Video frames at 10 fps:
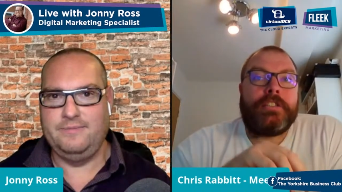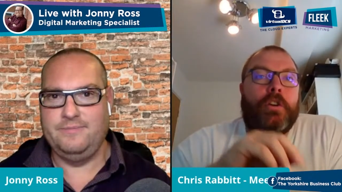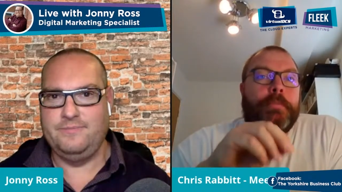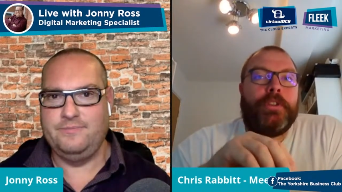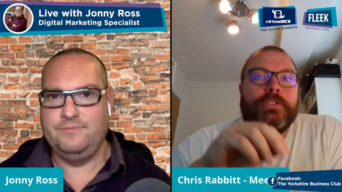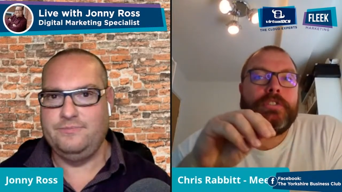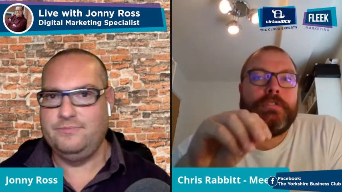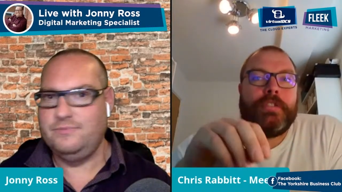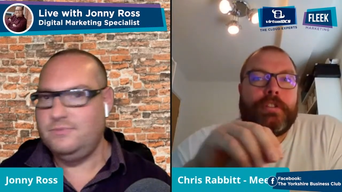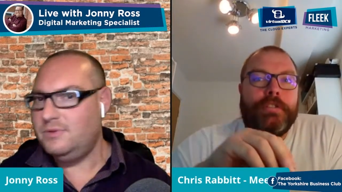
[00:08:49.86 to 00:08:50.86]
Speaker 1: And it's not
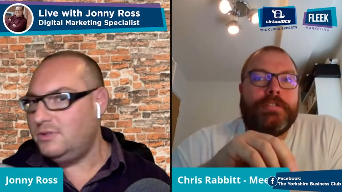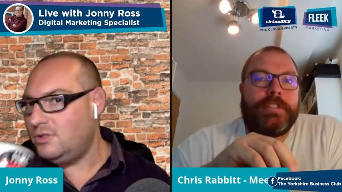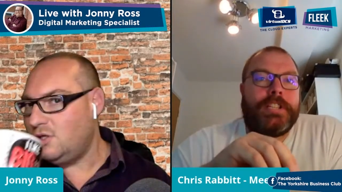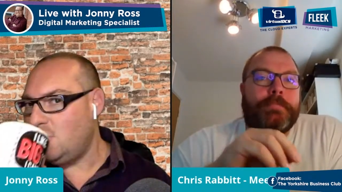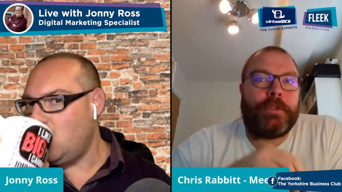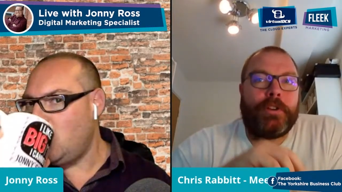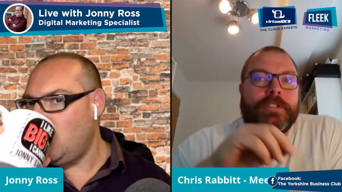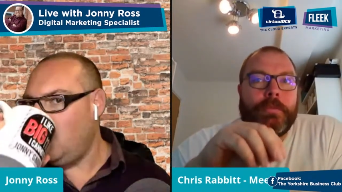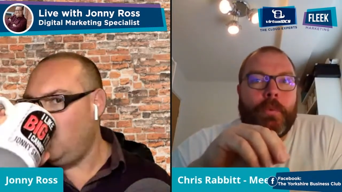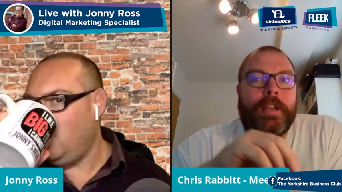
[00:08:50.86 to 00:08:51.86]
because of the recruiters; it's
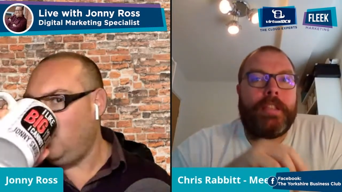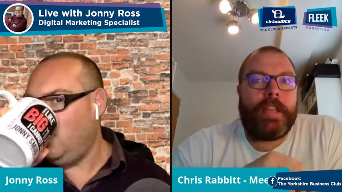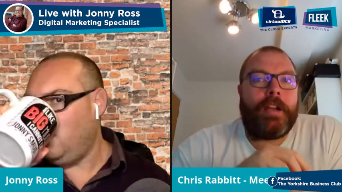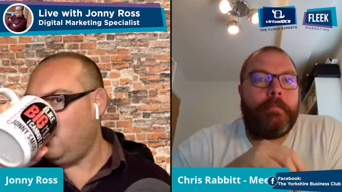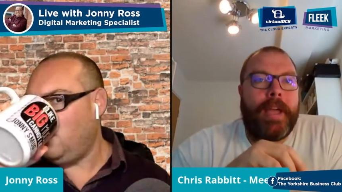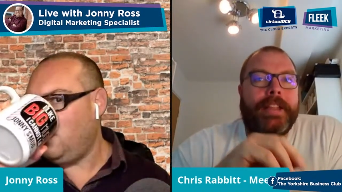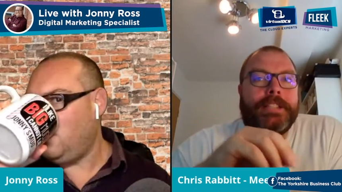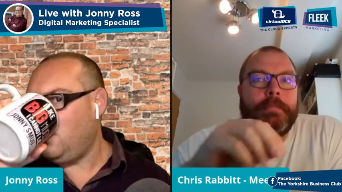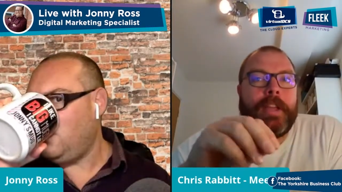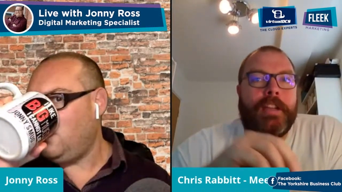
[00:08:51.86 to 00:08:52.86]
because of the way that they are
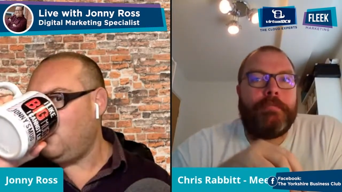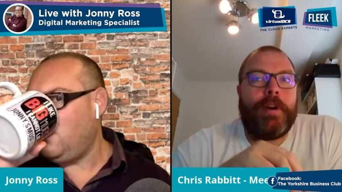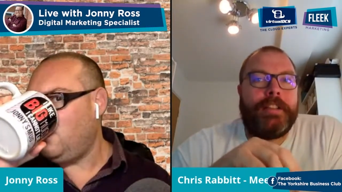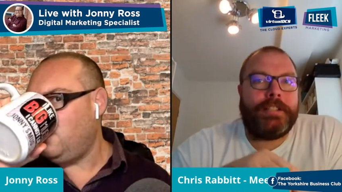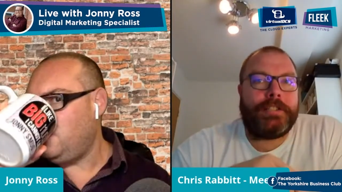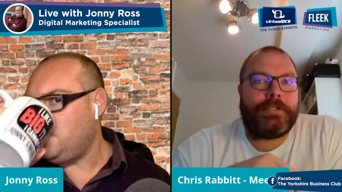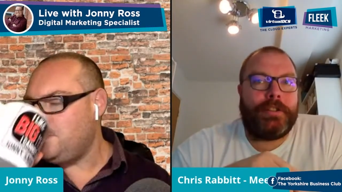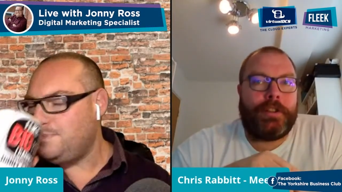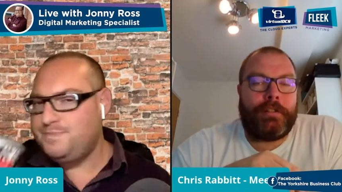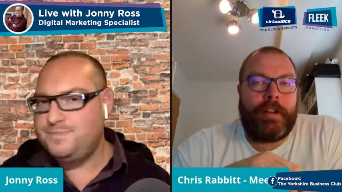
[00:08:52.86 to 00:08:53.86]
made to behave by the
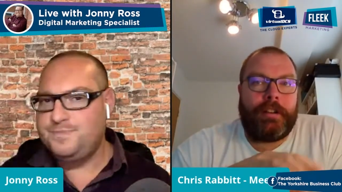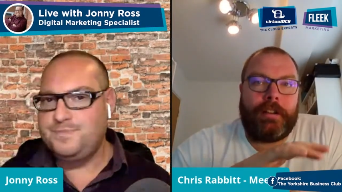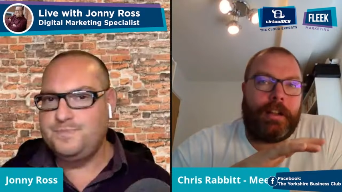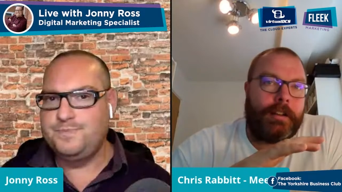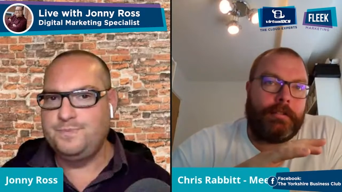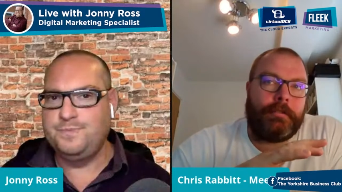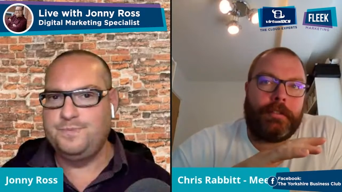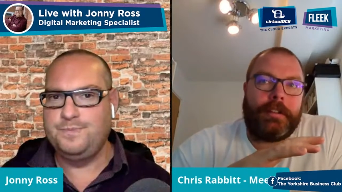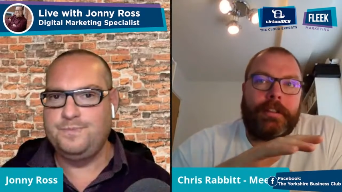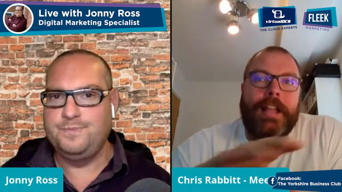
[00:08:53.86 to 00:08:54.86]
industry that they're in.
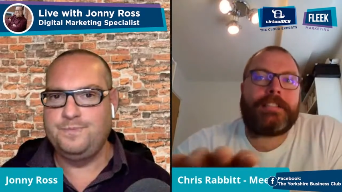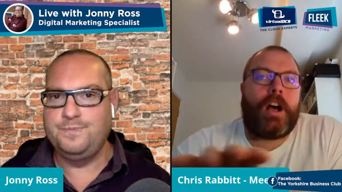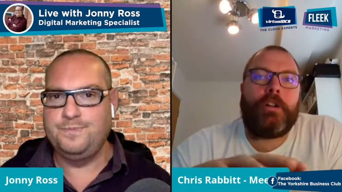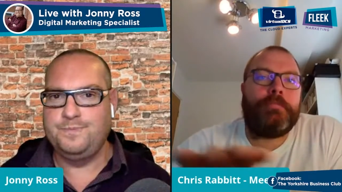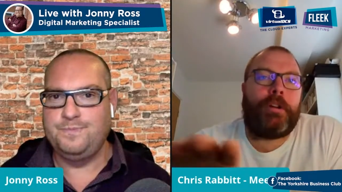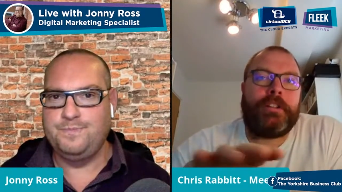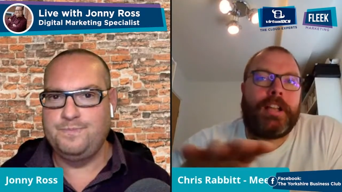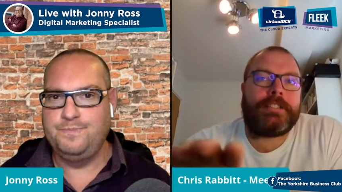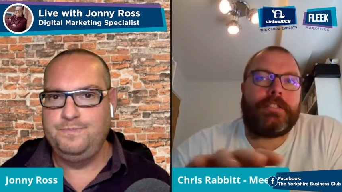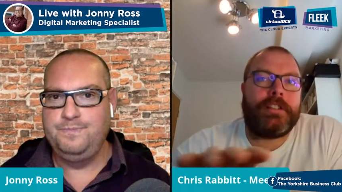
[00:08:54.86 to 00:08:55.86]
And that's a whole
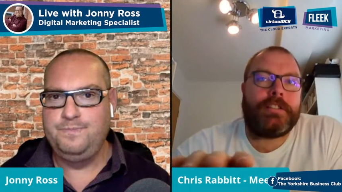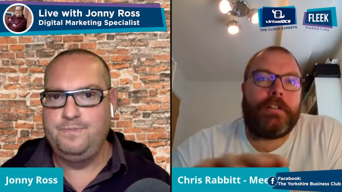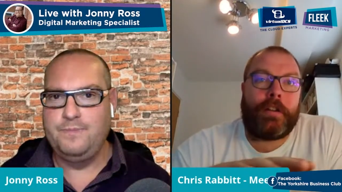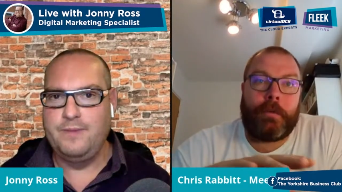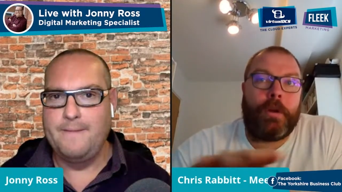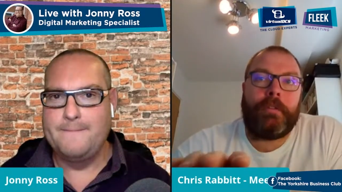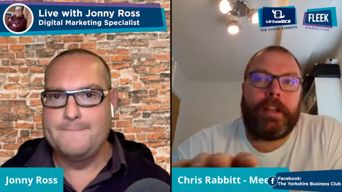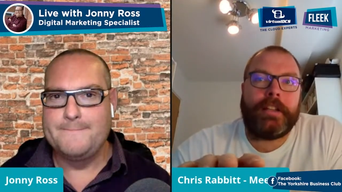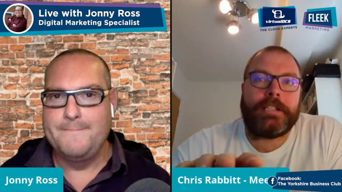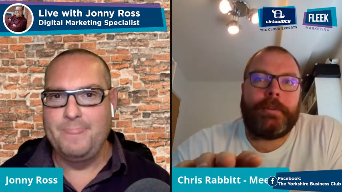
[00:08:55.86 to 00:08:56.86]
podcast on its own, and I
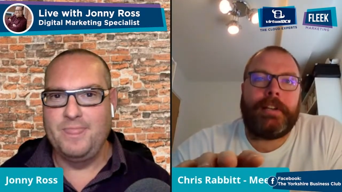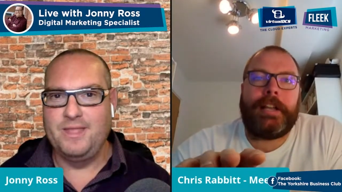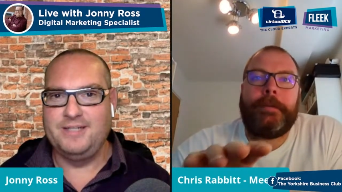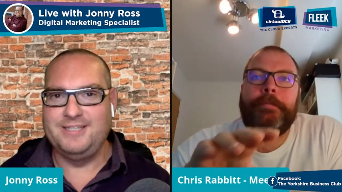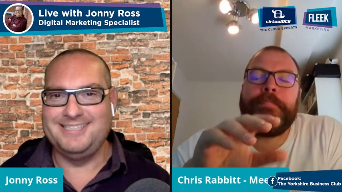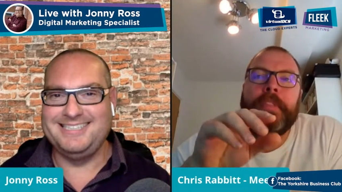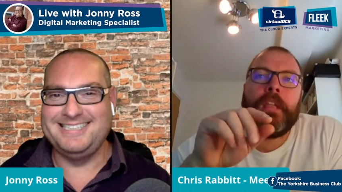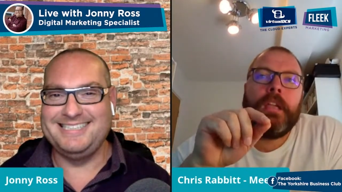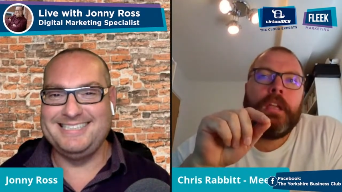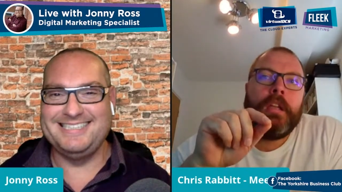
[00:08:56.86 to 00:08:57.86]
won't get into it now.
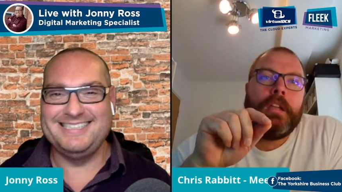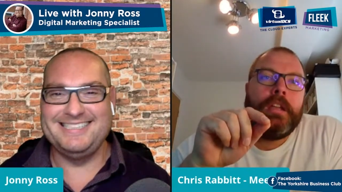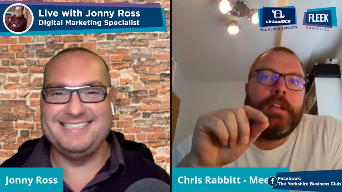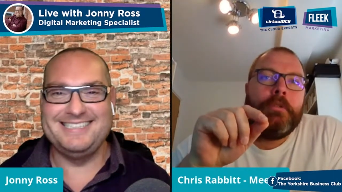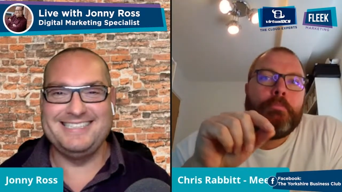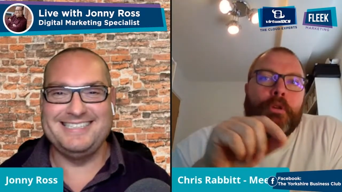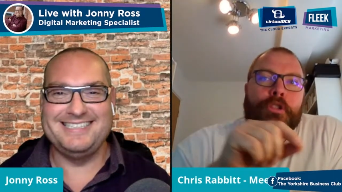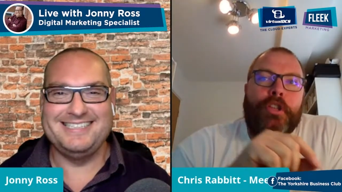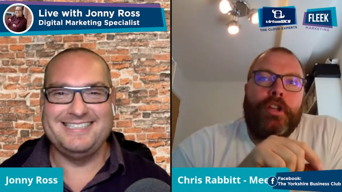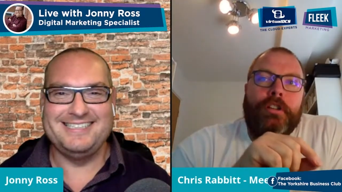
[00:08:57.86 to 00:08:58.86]

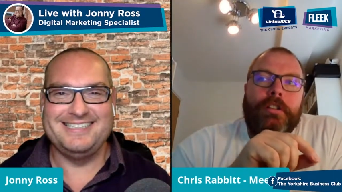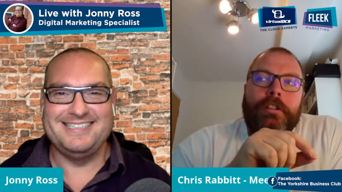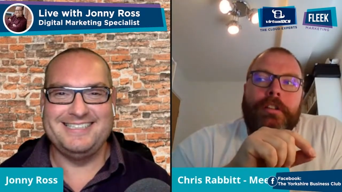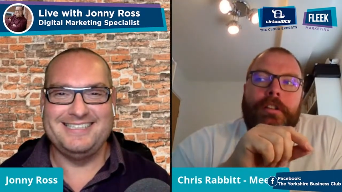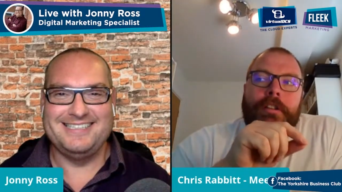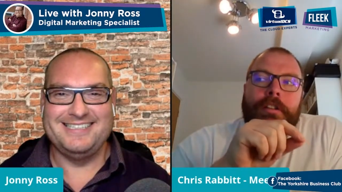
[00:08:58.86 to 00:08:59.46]
But the